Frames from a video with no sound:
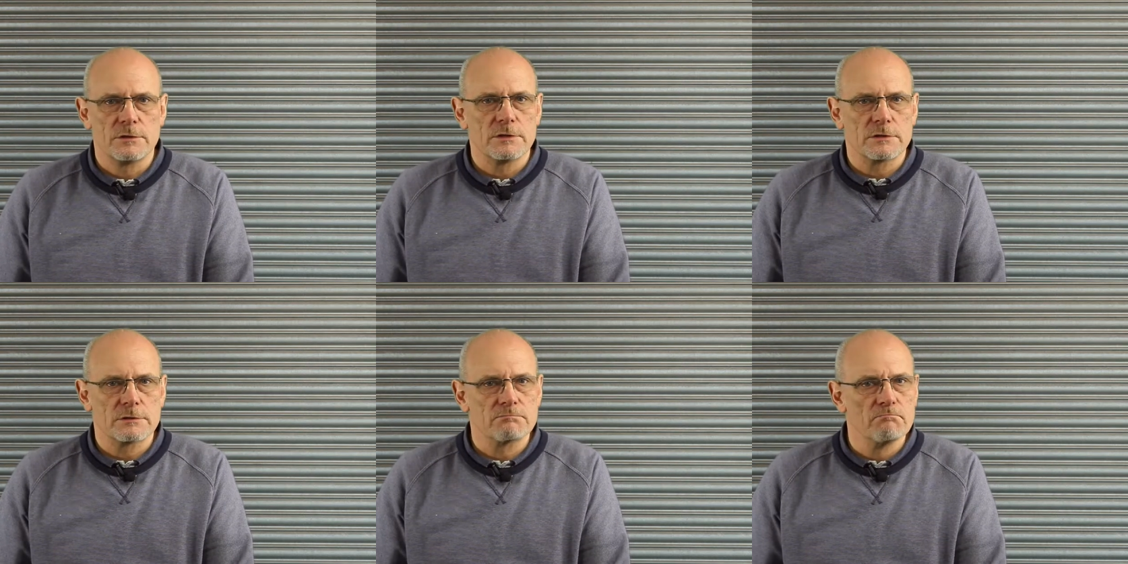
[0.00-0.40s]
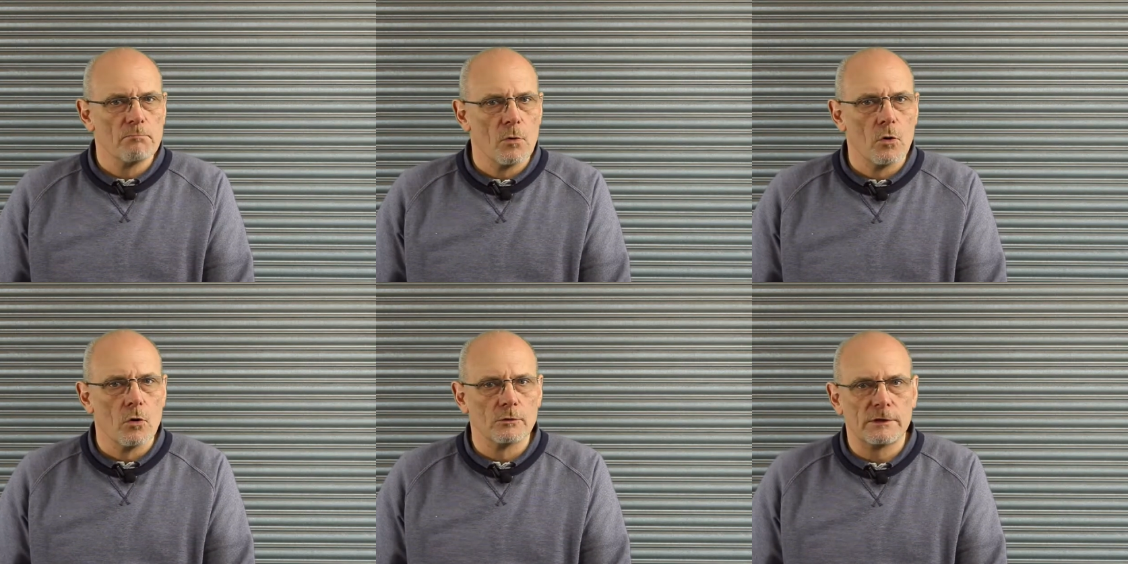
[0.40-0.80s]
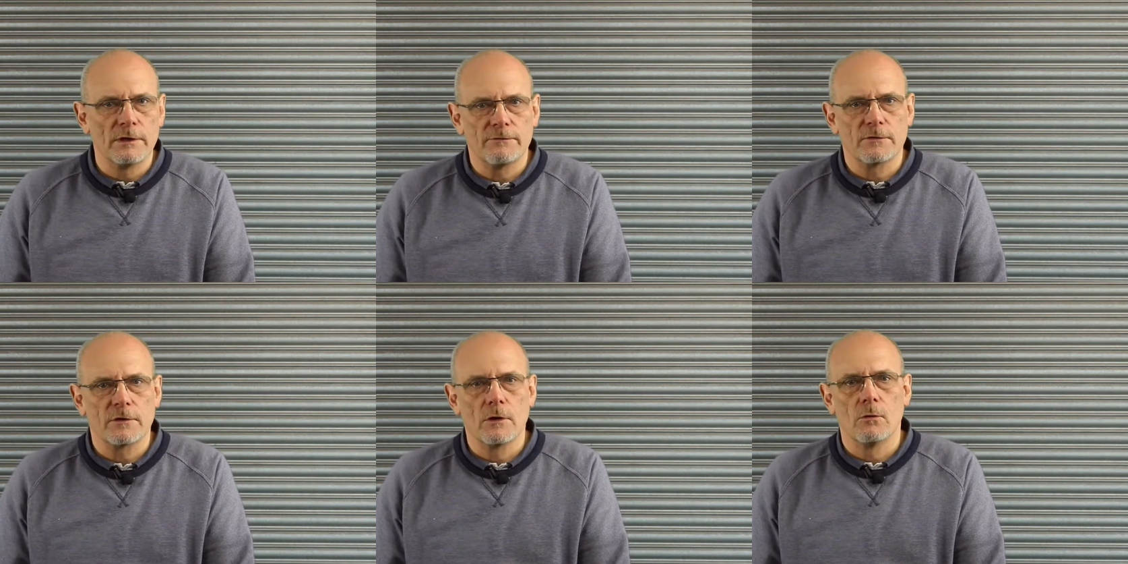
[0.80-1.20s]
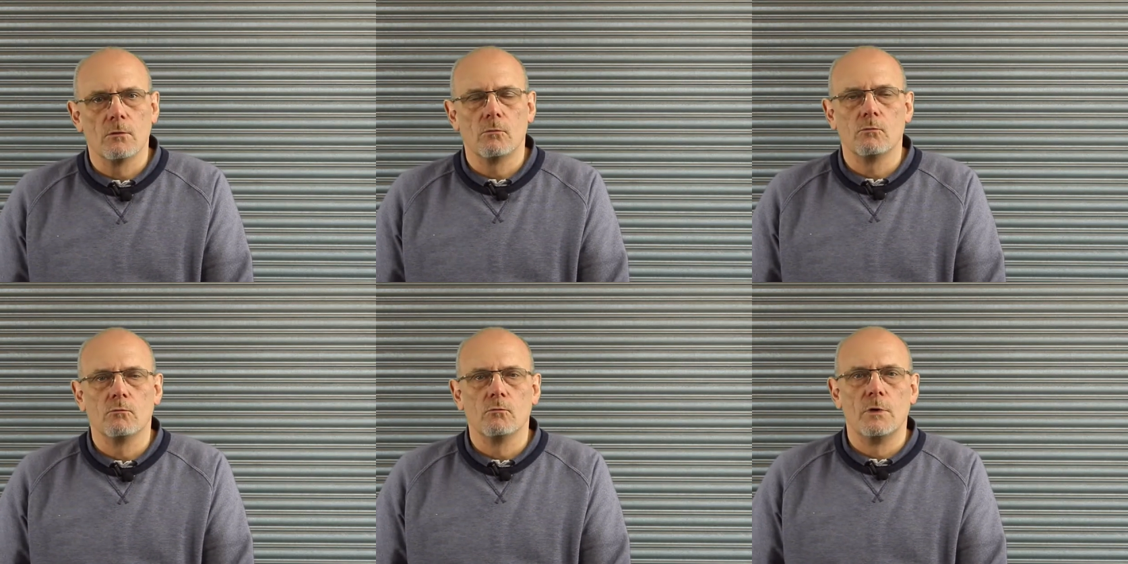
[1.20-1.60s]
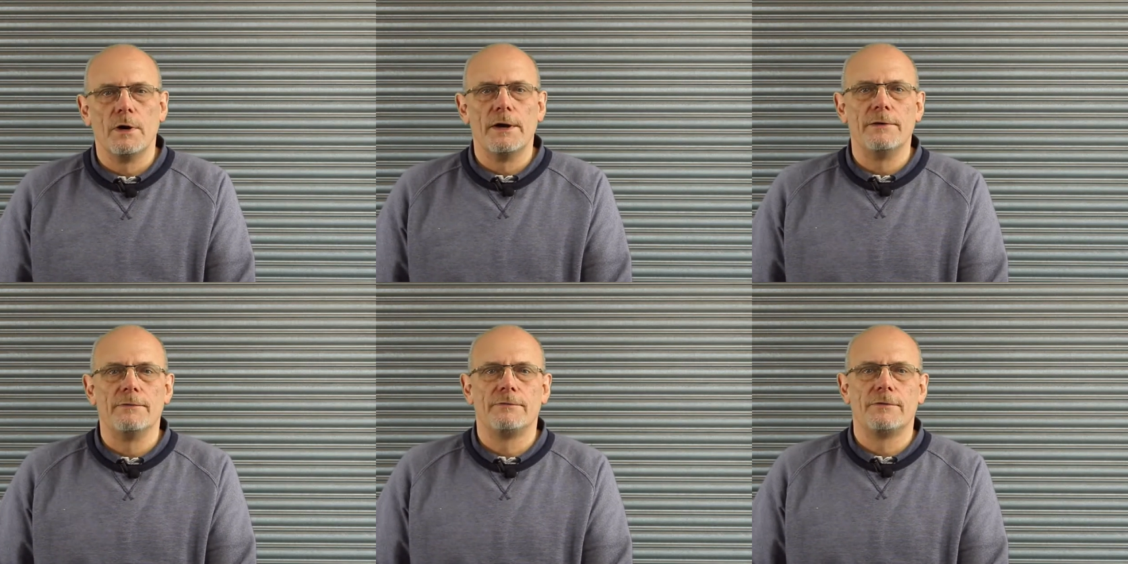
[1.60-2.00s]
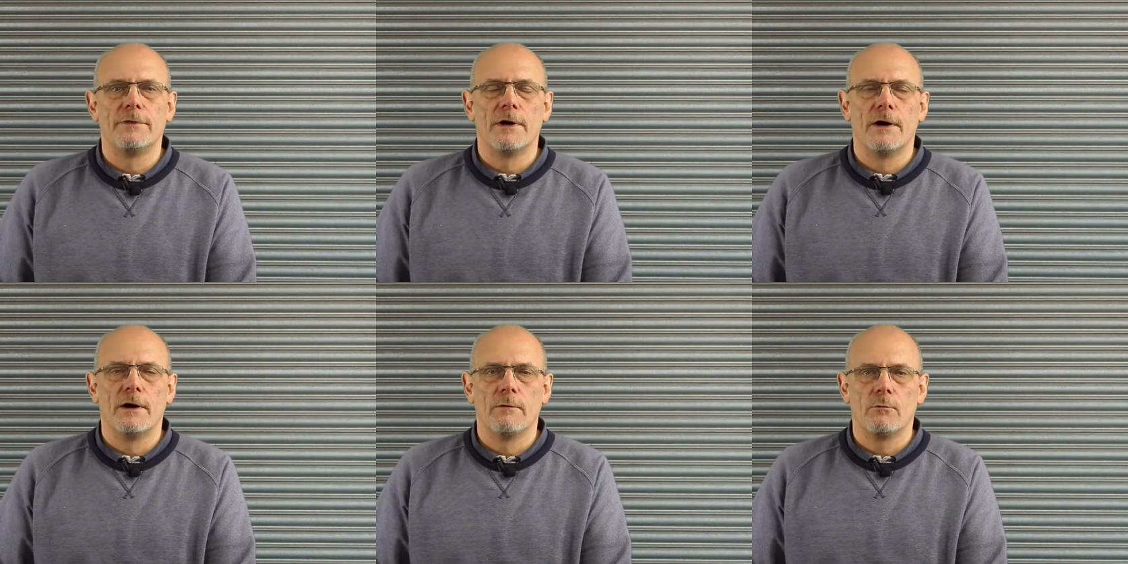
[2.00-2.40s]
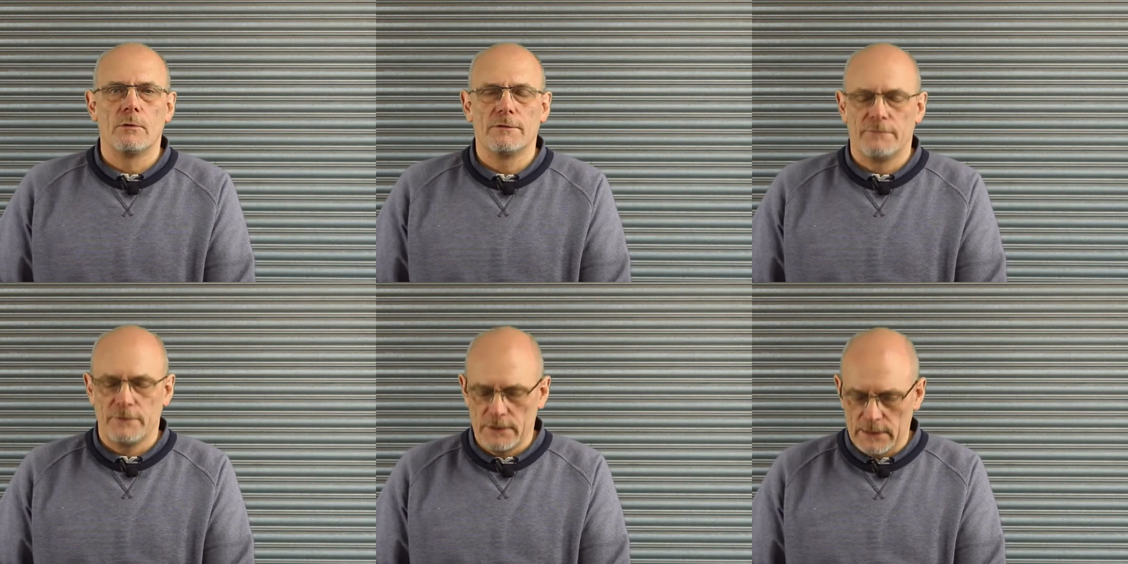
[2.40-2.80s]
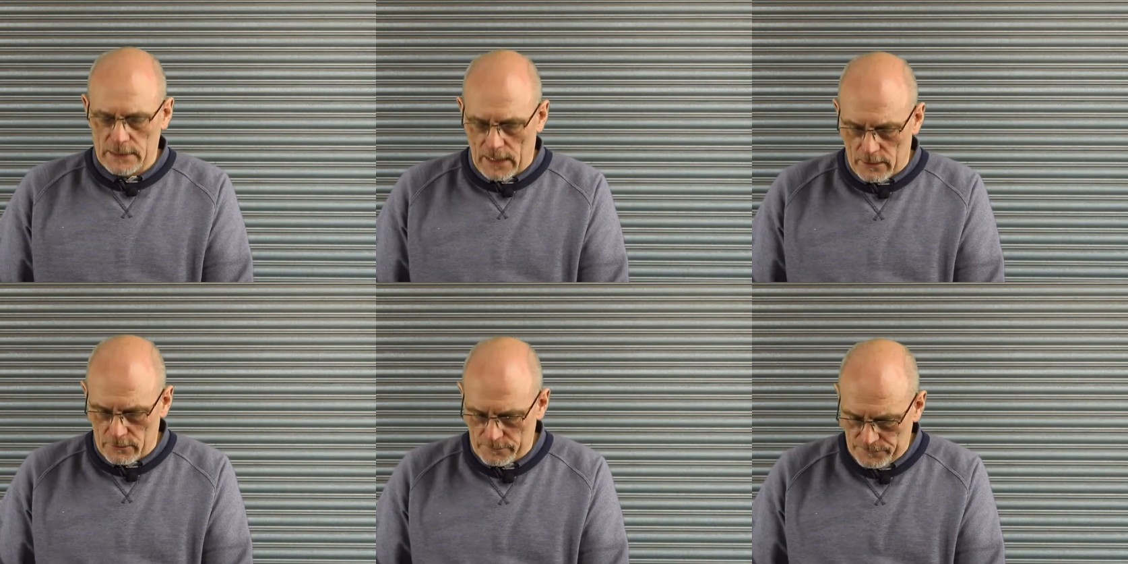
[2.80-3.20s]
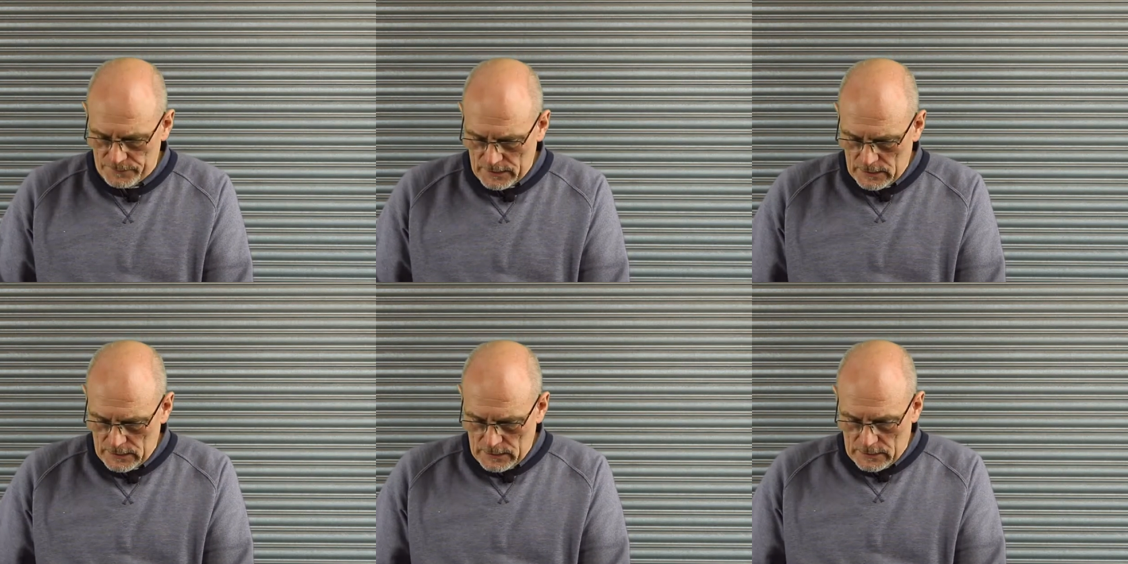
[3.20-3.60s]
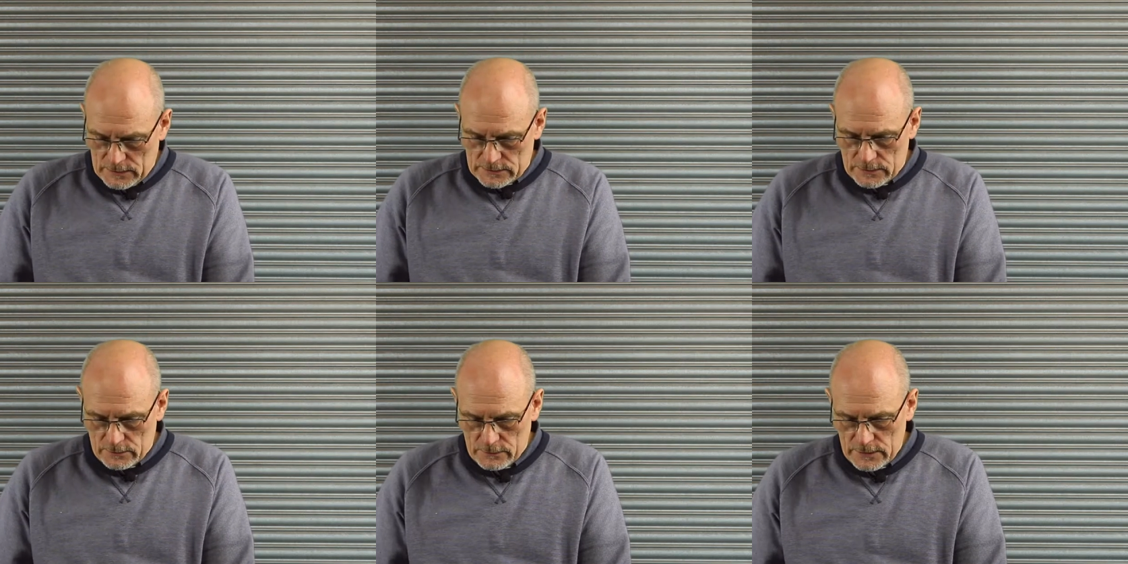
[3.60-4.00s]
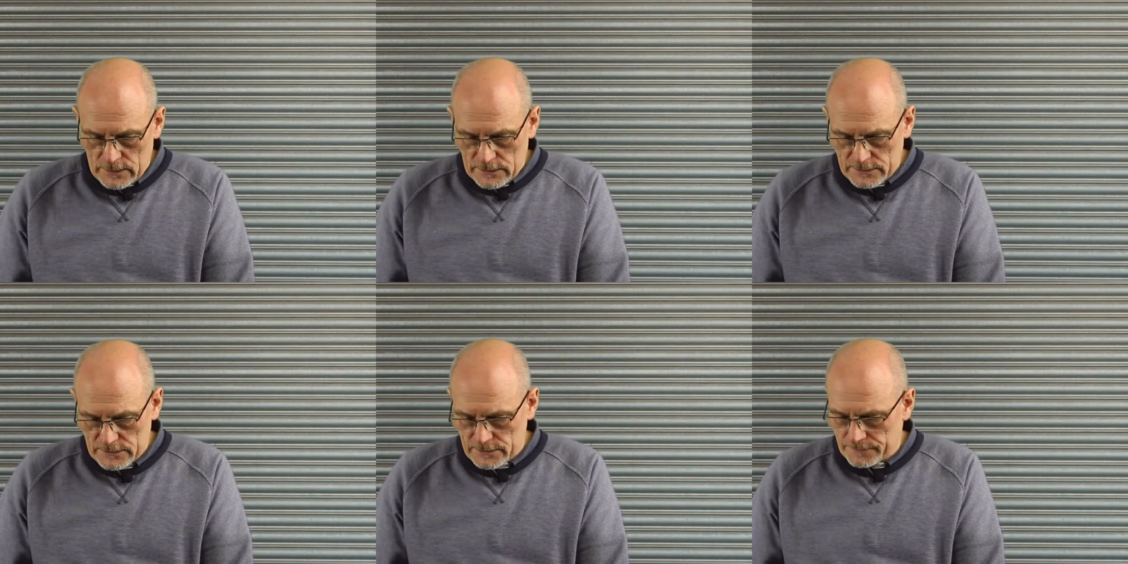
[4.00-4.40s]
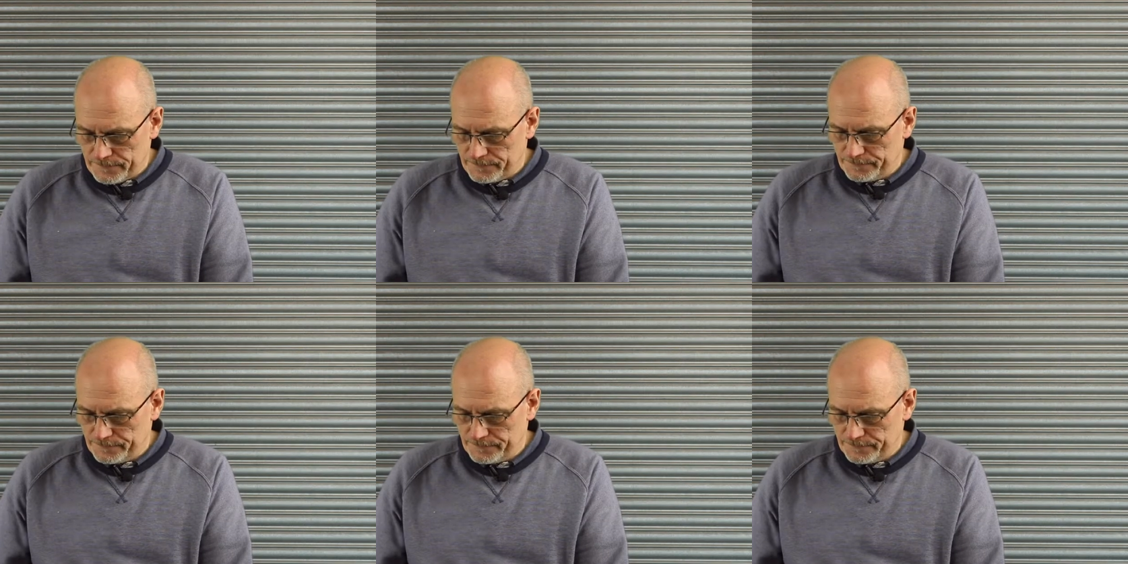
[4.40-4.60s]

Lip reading: It's more difficult with video. So this